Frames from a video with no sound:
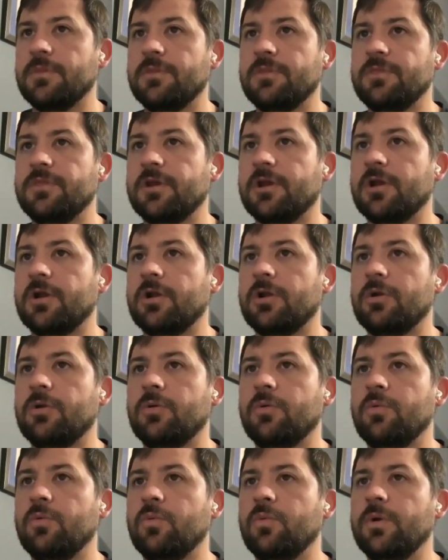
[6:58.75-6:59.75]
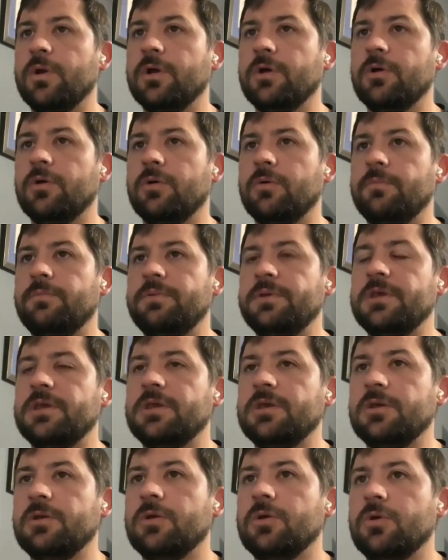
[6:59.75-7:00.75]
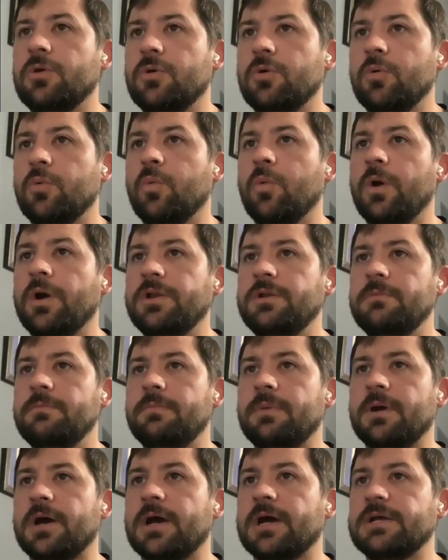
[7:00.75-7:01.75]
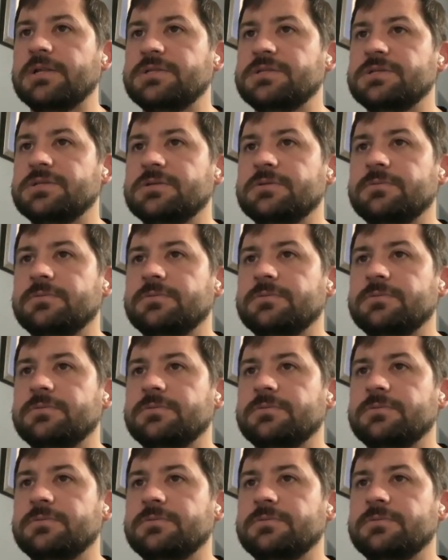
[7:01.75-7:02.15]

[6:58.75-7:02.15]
There will be one bot.